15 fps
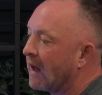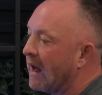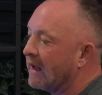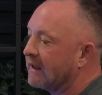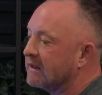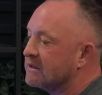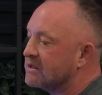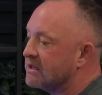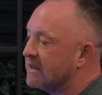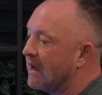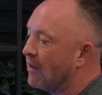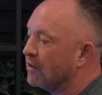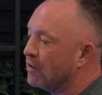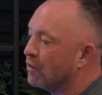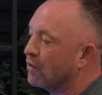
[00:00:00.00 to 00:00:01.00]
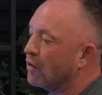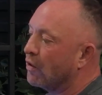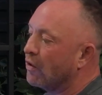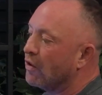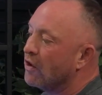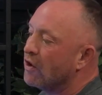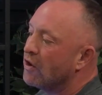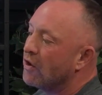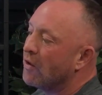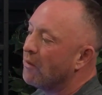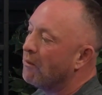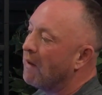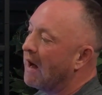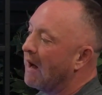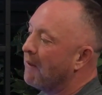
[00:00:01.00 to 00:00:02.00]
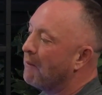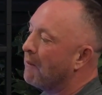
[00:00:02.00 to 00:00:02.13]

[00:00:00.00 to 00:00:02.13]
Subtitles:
I can see how you, I